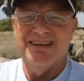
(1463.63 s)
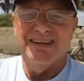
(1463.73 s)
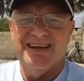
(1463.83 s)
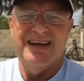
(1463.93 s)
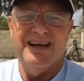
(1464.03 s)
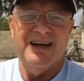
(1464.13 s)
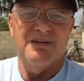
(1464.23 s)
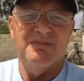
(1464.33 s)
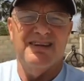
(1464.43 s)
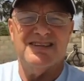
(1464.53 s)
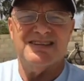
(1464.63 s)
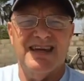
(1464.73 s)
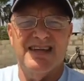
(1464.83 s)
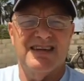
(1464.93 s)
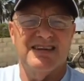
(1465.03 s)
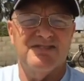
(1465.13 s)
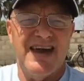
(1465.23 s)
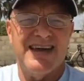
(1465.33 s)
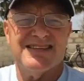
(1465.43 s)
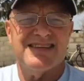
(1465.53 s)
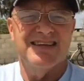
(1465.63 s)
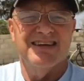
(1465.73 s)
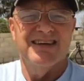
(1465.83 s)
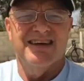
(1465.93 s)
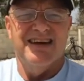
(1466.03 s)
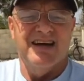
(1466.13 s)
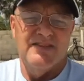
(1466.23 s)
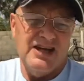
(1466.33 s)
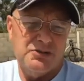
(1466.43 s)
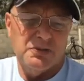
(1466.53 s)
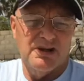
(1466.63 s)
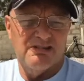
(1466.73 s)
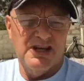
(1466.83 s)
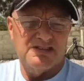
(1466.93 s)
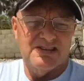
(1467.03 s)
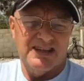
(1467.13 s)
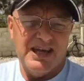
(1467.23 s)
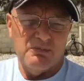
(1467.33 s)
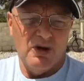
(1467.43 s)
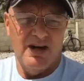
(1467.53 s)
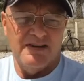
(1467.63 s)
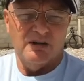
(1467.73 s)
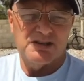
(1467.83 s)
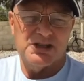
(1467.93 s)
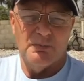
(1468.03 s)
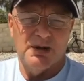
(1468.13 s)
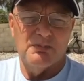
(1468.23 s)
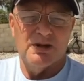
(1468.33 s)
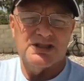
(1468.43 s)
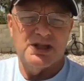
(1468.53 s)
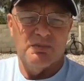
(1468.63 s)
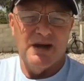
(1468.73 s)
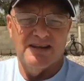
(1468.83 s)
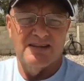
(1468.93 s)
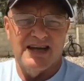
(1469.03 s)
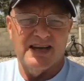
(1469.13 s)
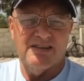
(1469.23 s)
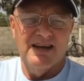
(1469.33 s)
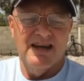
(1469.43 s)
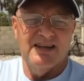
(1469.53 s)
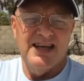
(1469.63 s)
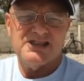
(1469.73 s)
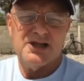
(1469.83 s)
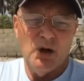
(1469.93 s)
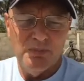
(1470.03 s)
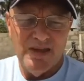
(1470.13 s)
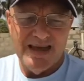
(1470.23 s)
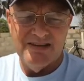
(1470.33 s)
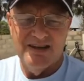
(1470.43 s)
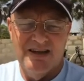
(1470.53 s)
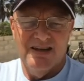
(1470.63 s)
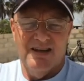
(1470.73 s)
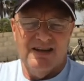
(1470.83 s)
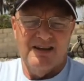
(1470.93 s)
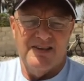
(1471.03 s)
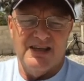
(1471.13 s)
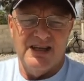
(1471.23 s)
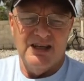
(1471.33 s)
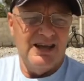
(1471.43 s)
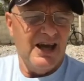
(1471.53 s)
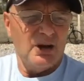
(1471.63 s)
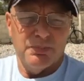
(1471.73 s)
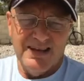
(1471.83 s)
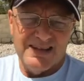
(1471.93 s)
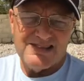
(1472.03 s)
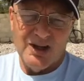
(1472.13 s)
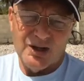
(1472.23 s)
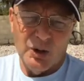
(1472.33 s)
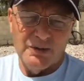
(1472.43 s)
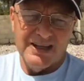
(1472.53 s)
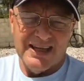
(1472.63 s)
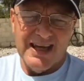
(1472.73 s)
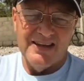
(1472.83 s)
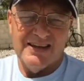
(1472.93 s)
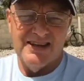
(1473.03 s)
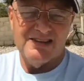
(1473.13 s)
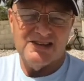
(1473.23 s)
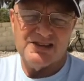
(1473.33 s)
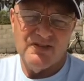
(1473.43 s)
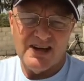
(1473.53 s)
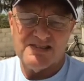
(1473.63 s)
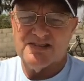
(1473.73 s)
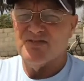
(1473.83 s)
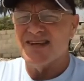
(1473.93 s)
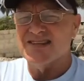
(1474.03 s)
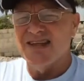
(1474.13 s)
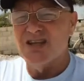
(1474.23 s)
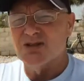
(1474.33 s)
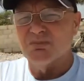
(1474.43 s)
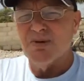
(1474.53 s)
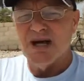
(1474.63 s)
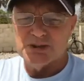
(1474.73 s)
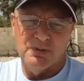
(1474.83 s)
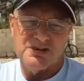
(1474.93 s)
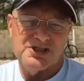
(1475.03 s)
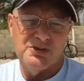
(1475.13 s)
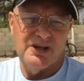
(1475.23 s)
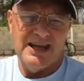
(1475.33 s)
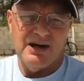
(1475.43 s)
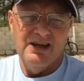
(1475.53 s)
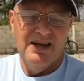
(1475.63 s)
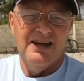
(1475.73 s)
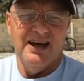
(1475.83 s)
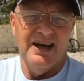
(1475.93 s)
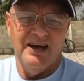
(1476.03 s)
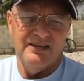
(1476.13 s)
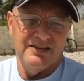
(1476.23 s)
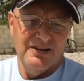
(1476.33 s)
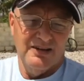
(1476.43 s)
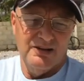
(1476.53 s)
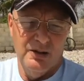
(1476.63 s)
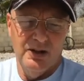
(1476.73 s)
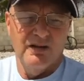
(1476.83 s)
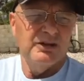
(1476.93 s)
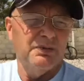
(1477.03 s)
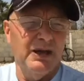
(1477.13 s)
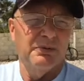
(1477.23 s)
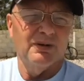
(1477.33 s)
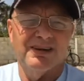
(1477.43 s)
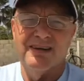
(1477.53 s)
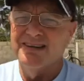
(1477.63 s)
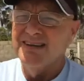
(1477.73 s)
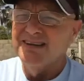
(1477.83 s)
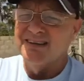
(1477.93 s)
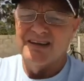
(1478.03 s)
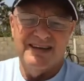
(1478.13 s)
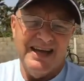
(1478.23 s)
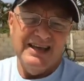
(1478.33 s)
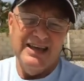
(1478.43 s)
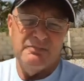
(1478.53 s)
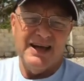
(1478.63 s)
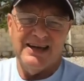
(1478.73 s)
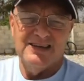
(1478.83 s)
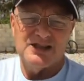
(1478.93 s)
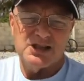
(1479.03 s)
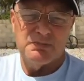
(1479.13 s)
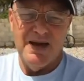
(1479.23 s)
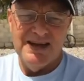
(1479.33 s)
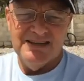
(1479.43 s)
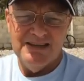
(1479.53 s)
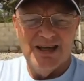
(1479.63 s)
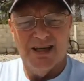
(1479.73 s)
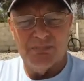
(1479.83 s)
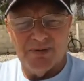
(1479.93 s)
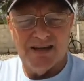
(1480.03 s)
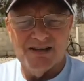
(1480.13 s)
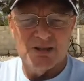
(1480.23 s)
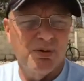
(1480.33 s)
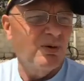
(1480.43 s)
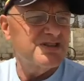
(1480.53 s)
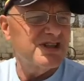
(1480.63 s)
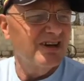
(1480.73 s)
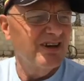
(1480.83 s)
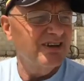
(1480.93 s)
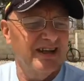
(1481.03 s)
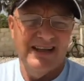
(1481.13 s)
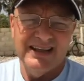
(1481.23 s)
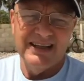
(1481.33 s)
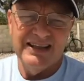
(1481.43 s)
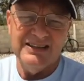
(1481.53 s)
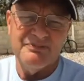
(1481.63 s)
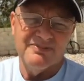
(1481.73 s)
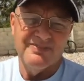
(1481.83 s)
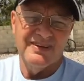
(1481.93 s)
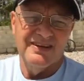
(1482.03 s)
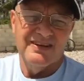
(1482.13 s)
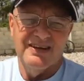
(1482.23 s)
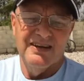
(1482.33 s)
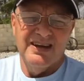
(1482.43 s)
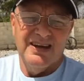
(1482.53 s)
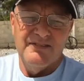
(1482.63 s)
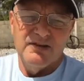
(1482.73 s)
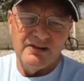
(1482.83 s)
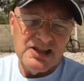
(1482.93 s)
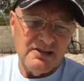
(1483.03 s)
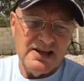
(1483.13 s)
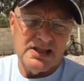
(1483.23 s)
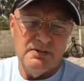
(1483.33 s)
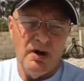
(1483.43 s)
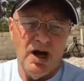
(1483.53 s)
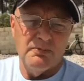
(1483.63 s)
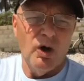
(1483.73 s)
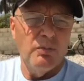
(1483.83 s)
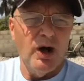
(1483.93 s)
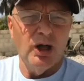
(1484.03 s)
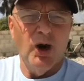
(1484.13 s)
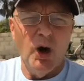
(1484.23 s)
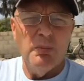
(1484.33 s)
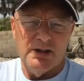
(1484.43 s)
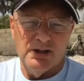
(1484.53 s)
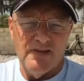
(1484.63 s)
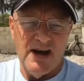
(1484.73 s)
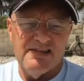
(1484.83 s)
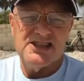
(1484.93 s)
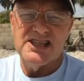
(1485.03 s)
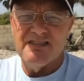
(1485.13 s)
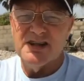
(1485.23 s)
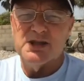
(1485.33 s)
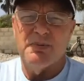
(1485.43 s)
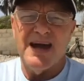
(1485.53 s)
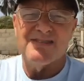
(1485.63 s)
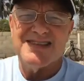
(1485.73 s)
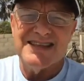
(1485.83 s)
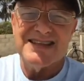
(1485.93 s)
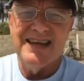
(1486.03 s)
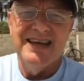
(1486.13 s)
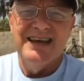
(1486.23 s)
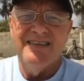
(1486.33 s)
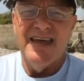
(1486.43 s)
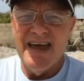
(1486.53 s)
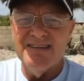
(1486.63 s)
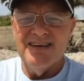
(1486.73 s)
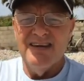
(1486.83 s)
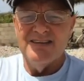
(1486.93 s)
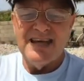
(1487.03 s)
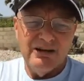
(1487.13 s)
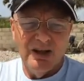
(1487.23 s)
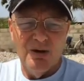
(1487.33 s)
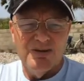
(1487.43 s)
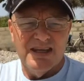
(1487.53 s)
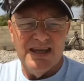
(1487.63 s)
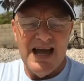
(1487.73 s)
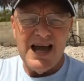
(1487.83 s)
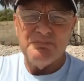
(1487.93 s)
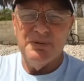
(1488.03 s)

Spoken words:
and it's taking effect. And that's one of the reasons, again, why they're going to stop the emergency on May the 9th. And let's hope then the aeroplanes start going again, they get this vaccination passport sorted out, and you lovely people can get here back into Spain, get back into Portugal and Italy. If you're interested in buying a mobile home and you're very serious about it, then download the app